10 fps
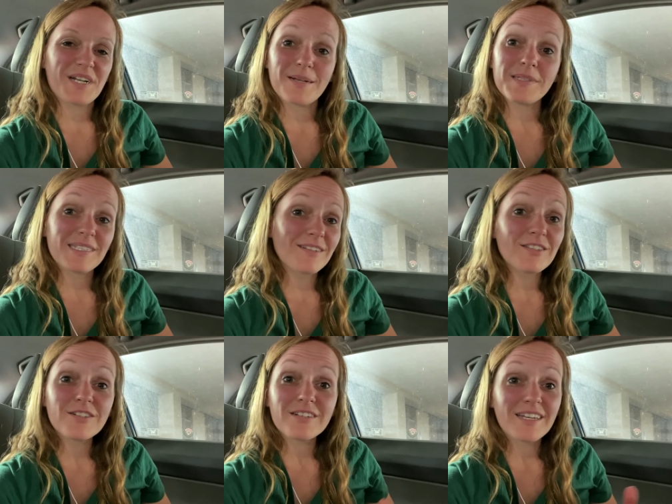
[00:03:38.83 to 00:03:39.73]
but I'm still
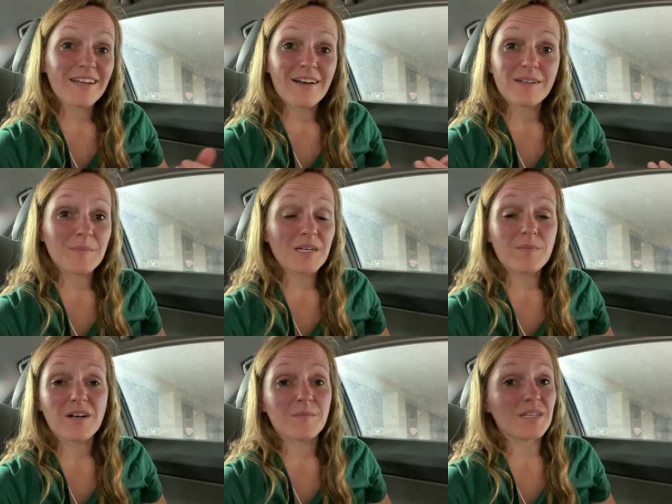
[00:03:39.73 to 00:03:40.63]
learning how to be a
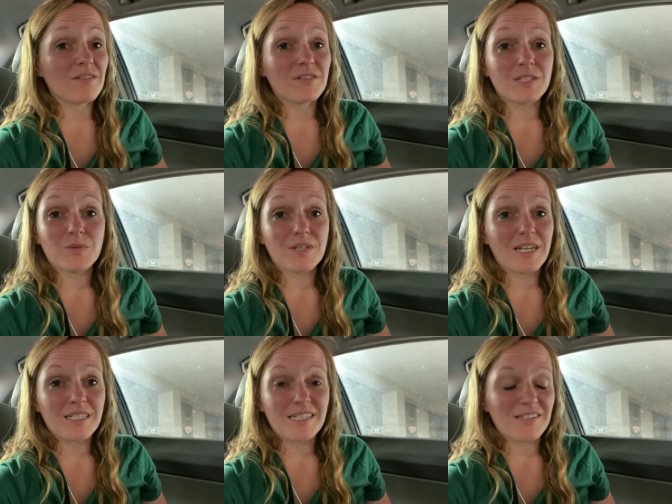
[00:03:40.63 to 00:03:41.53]
mom, even to an
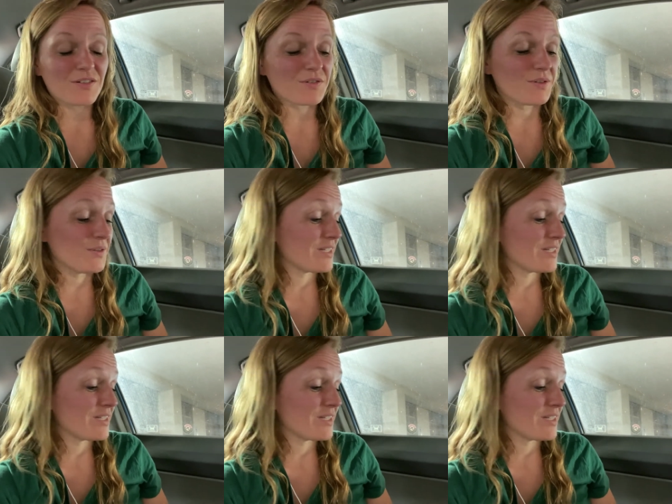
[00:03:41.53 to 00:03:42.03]
18 year old,